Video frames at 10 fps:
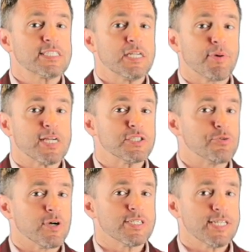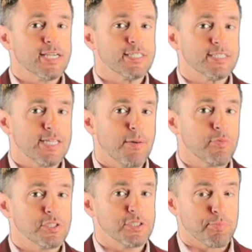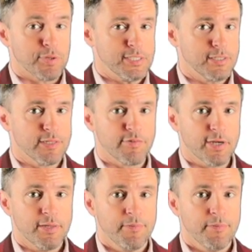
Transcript: going to bring us to our second step, which is pre-delivery.